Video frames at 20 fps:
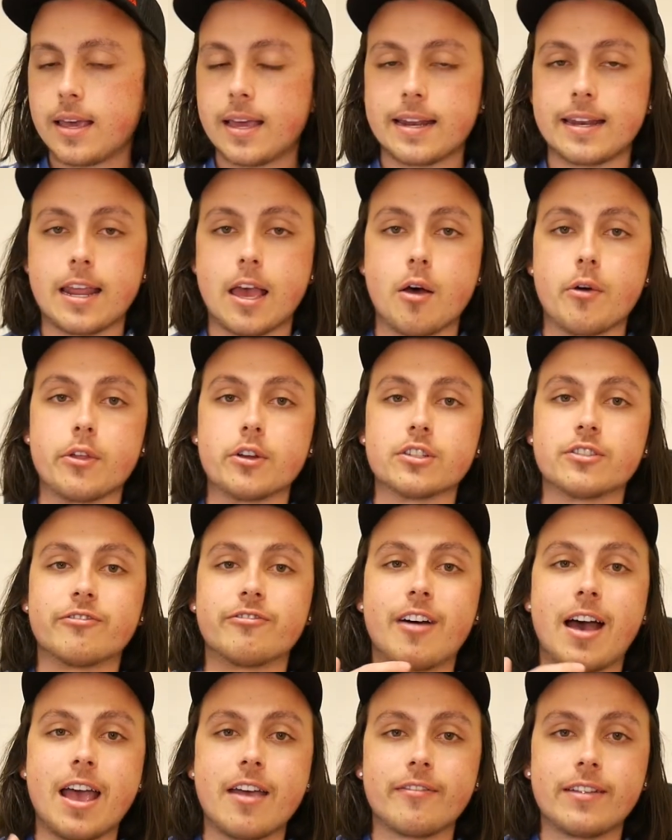Now, there's
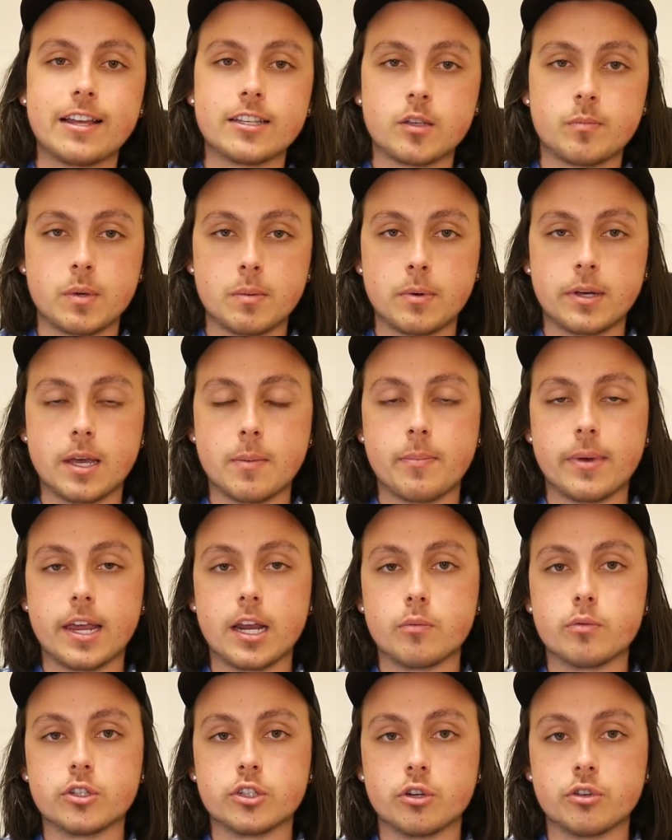5 days that people get
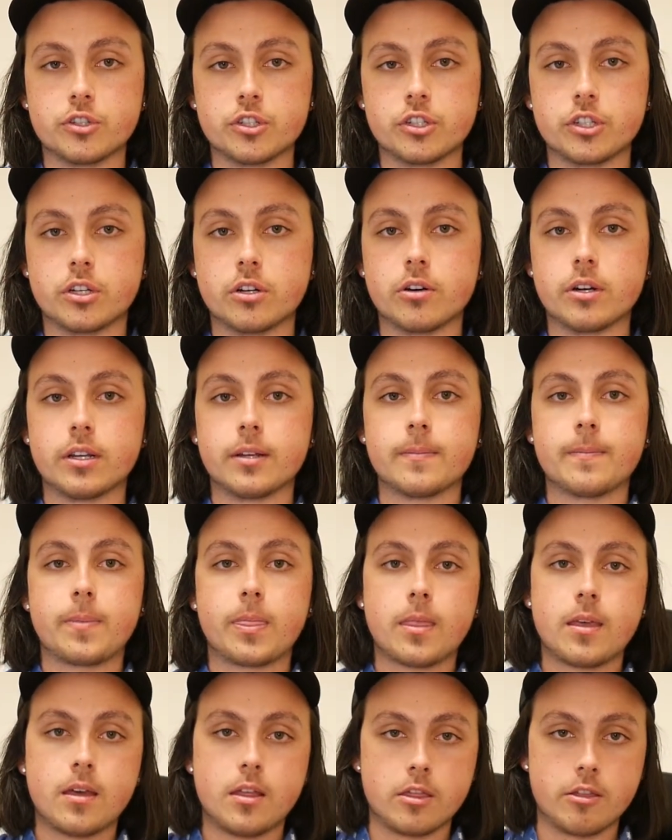paid with Social Security.
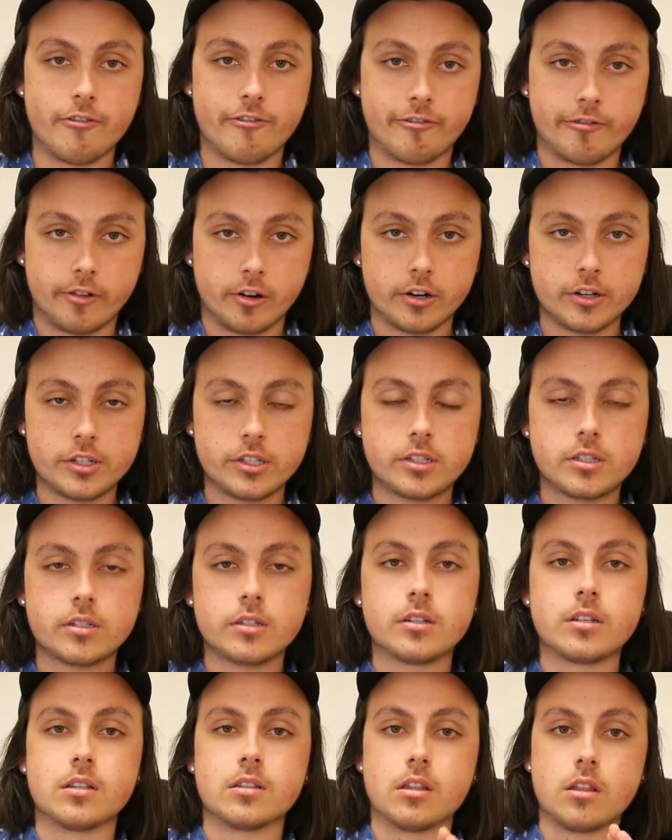The first,
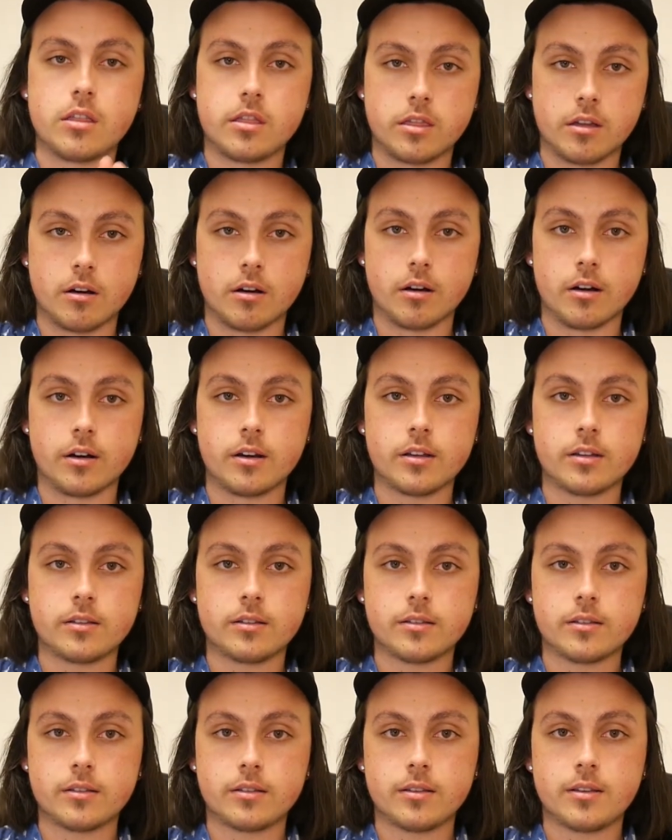the third,
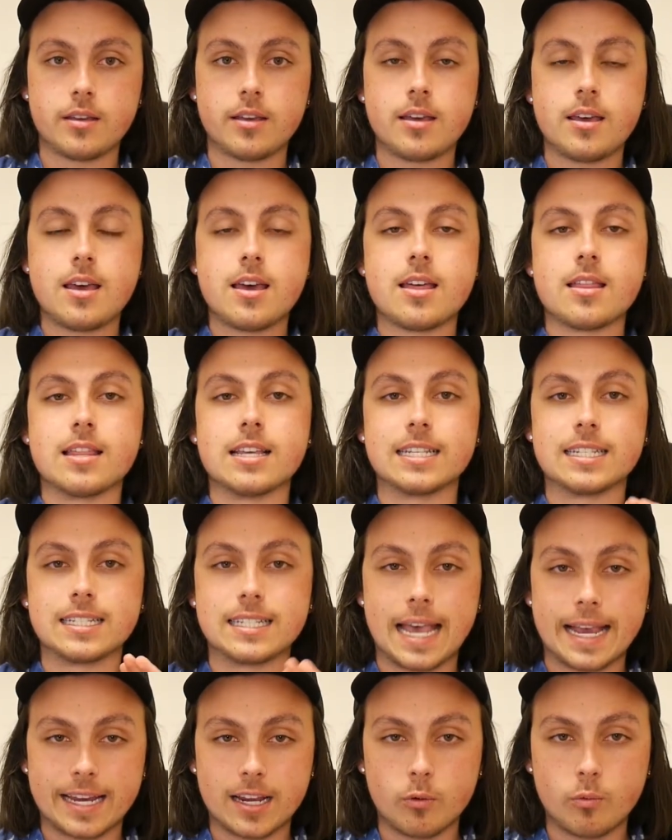the
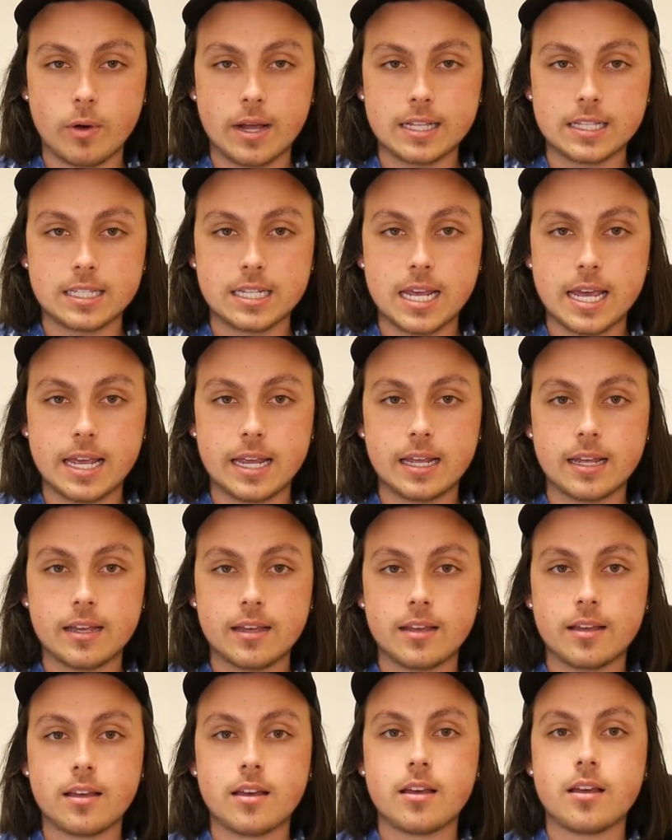second Wednesday,
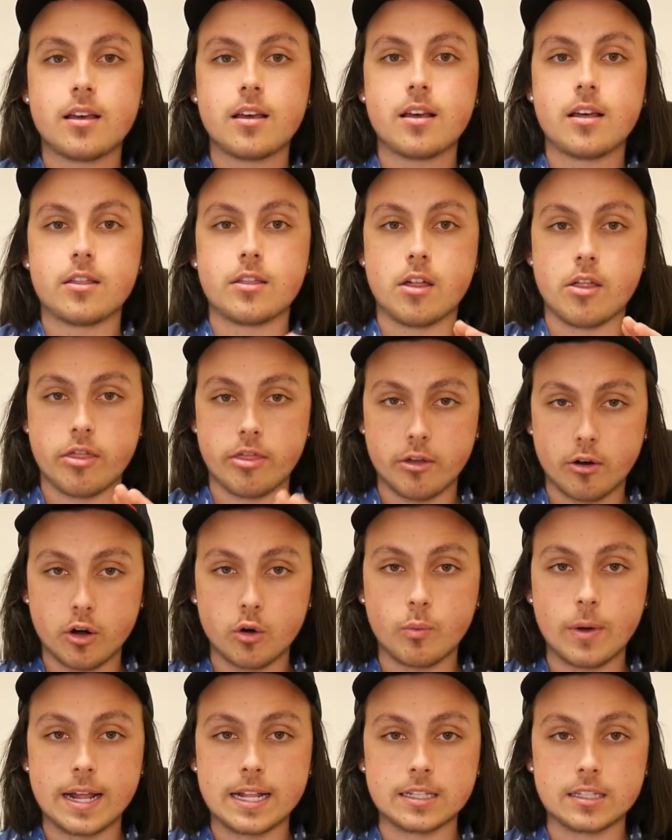the third
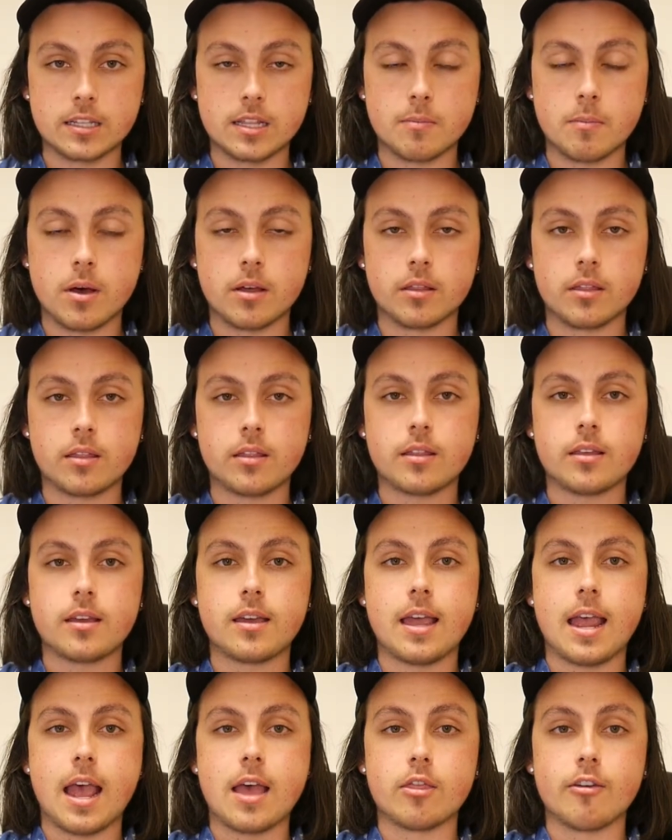Wednesday of the month,
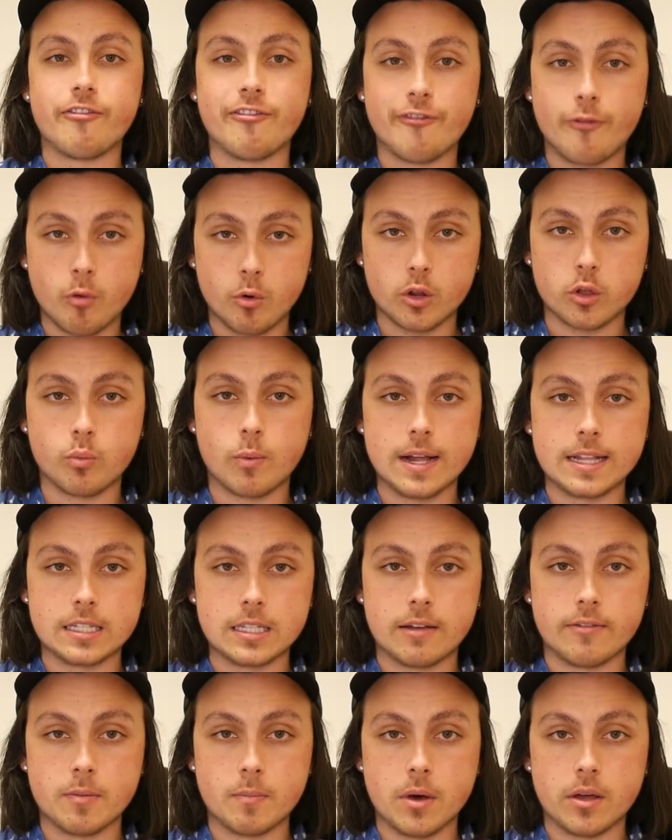and the fourth
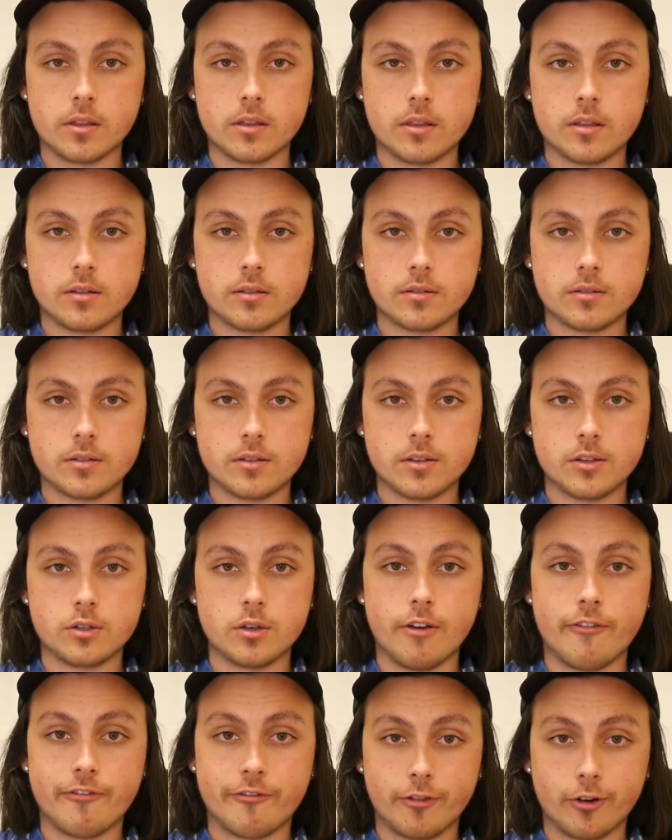Wednesday of the month. So you
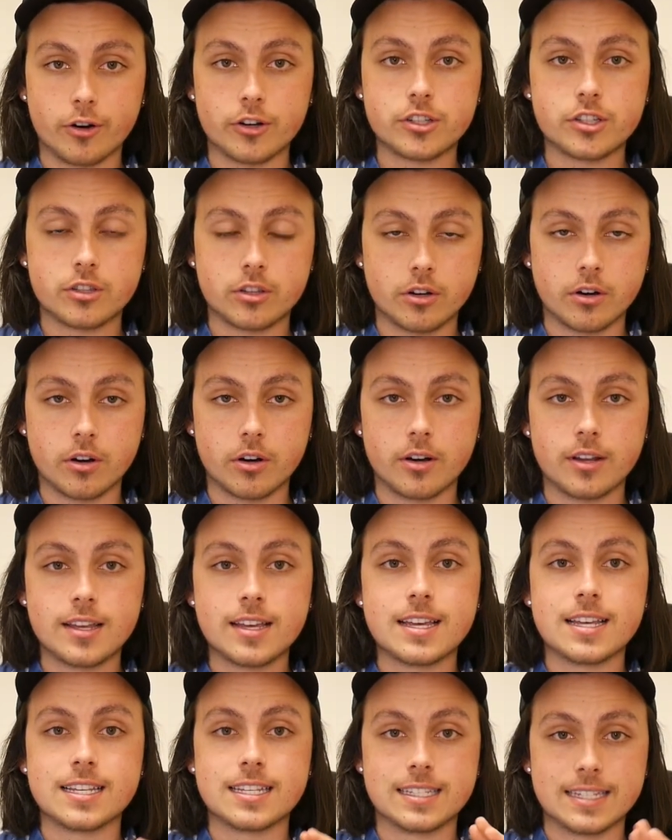have first,
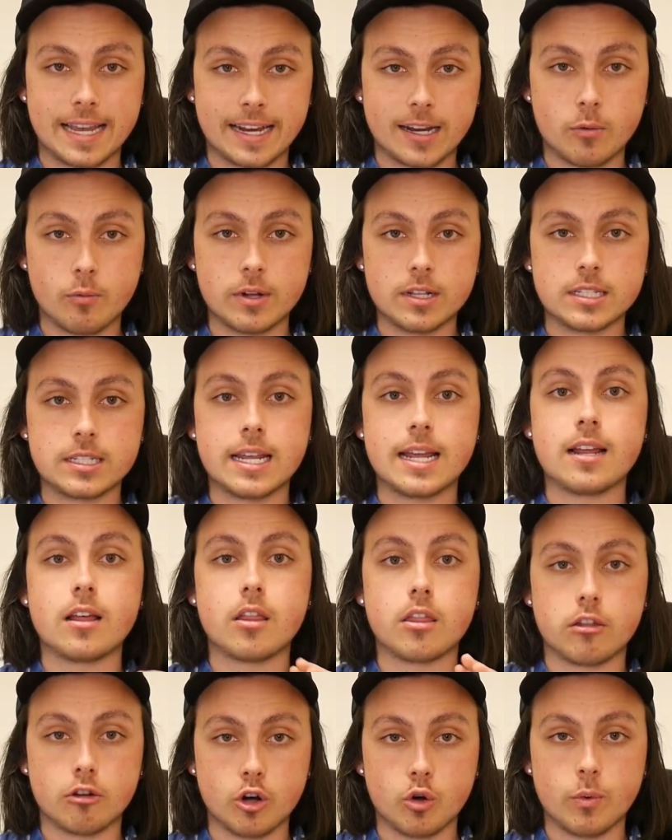third, second Wednesday,
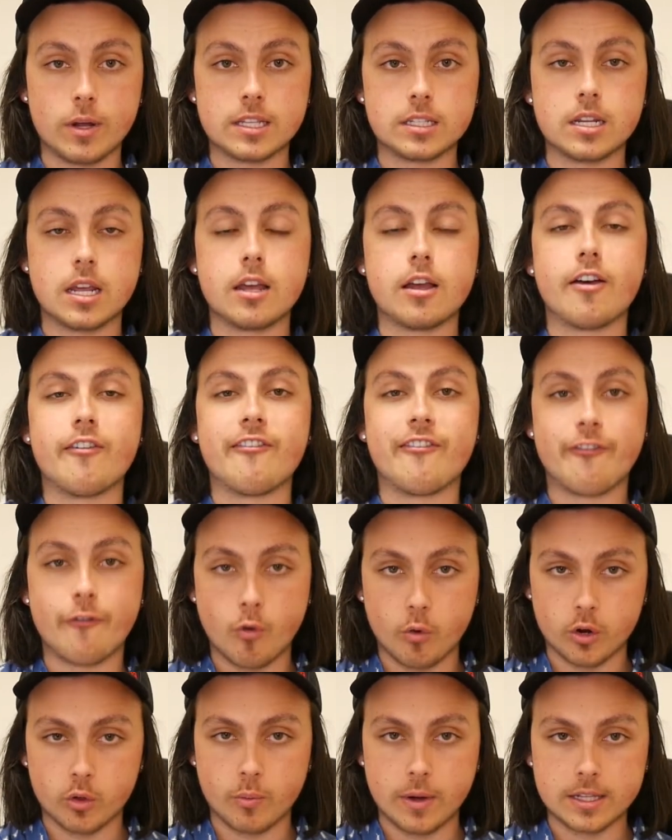third Wednesday,
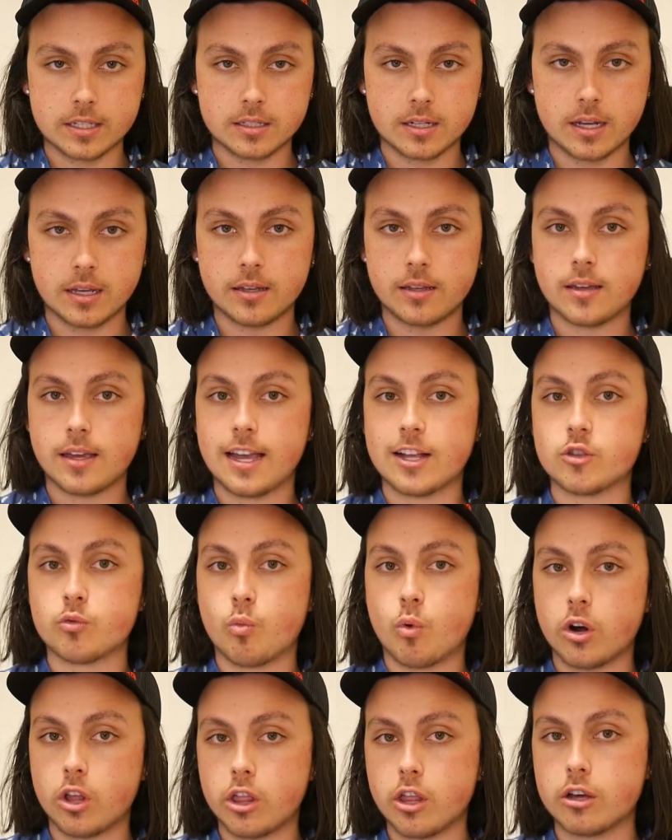fourth Wednesday. It's
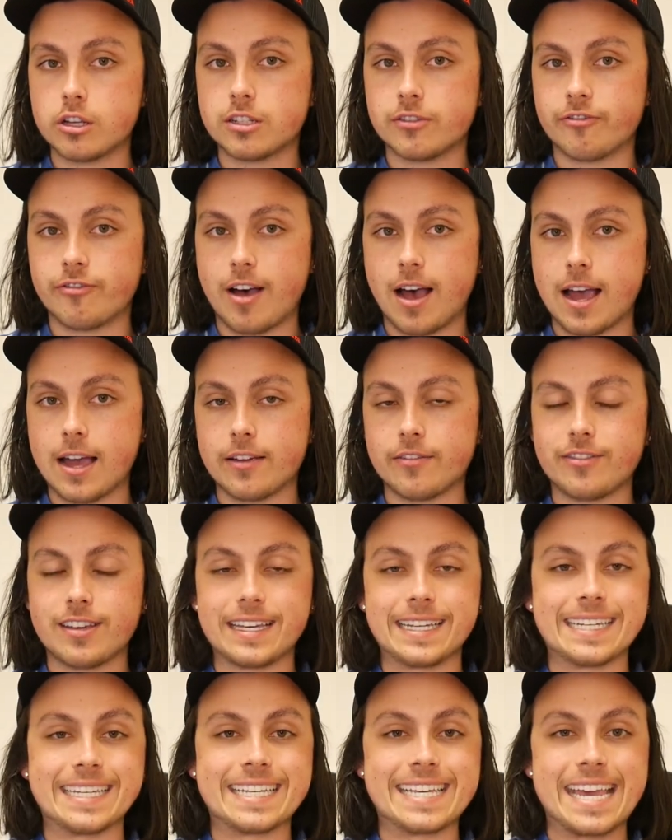one of those 5,
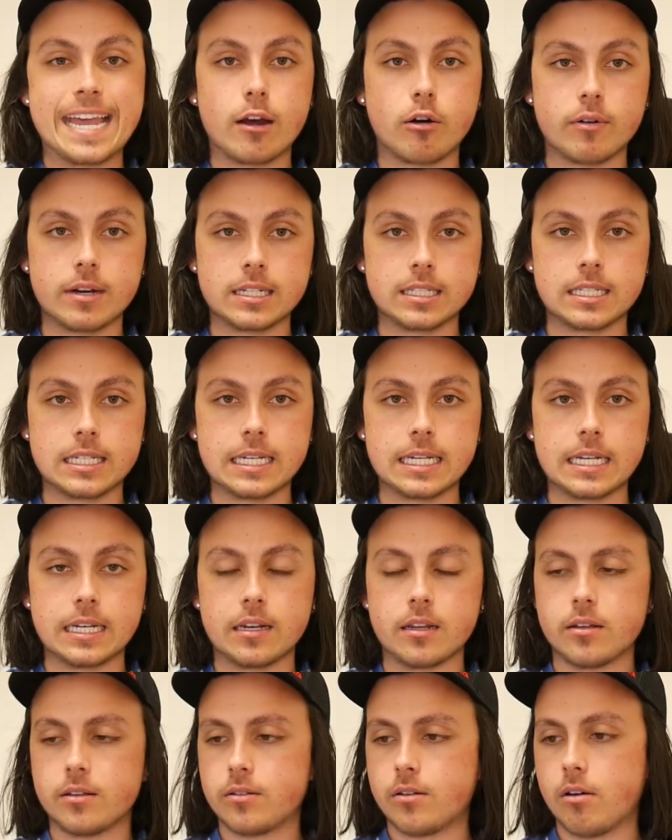
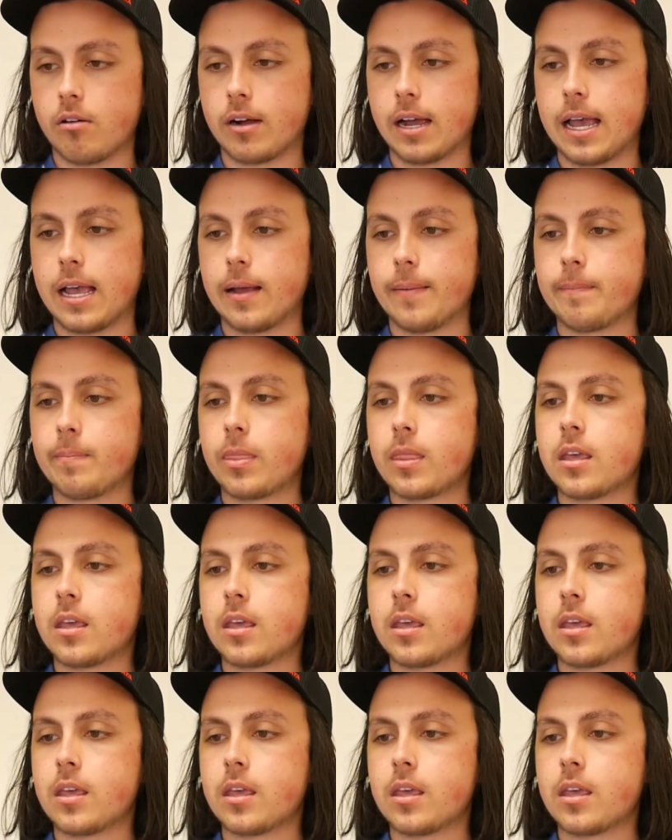guaranteed, okay?